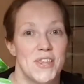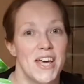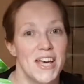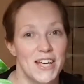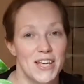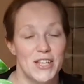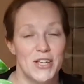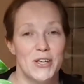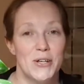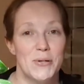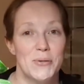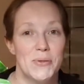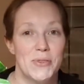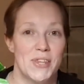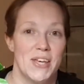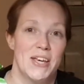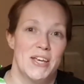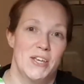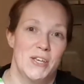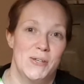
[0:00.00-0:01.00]
Thank
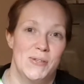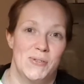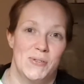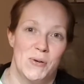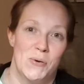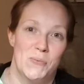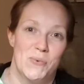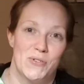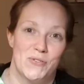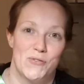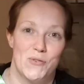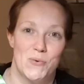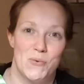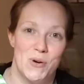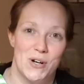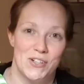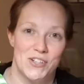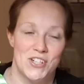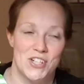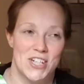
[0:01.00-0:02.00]
you so much for
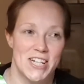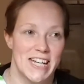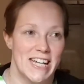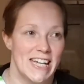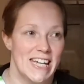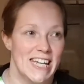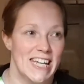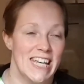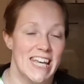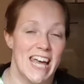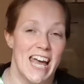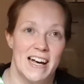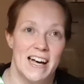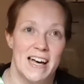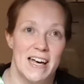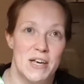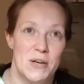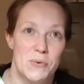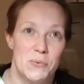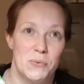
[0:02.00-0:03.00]
watching.
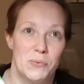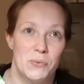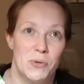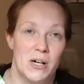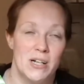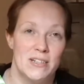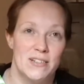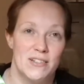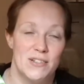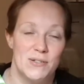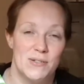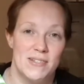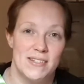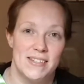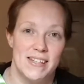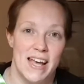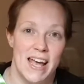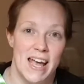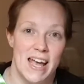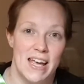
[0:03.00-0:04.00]
I want to
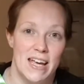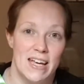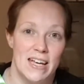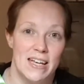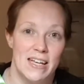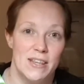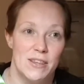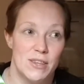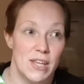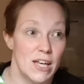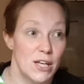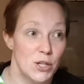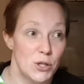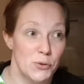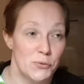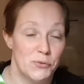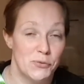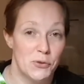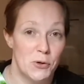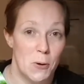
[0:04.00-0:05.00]
say thank
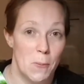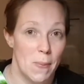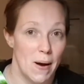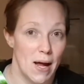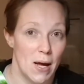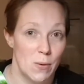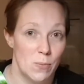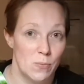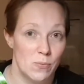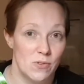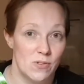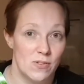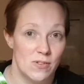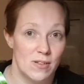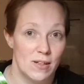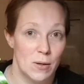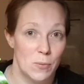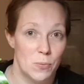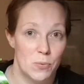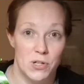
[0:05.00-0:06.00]
you for
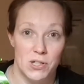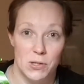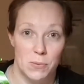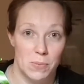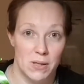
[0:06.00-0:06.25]
Pam's Pretty